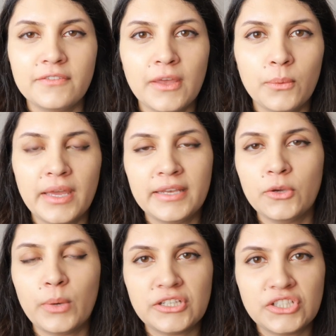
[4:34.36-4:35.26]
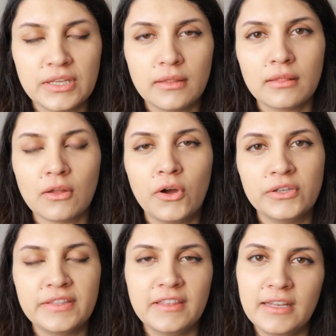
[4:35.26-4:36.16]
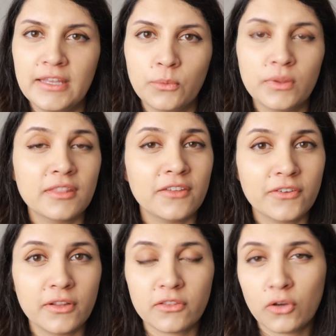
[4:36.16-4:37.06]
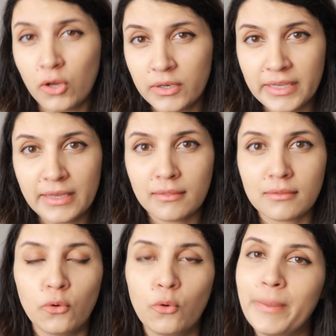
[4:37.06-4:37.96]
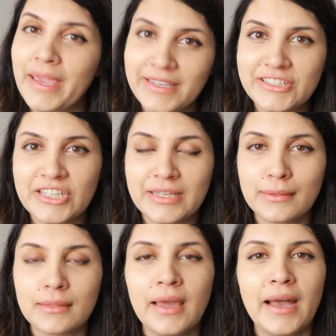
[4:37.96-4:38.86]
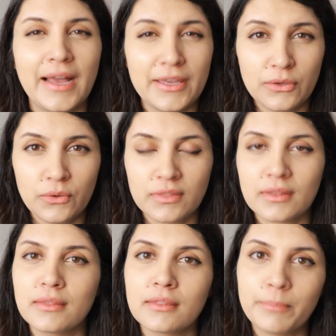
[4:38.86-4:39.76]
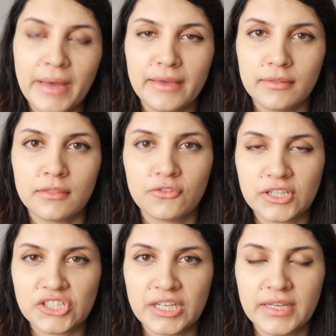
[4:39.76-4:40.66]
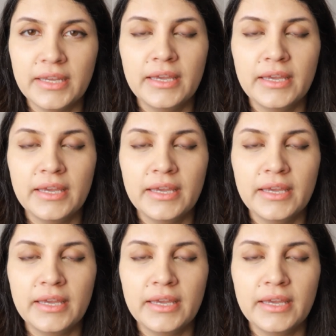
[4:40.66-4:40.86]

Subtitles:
if there were any questions on dealing with difficult colleagues or patients, I used the SPIES structure.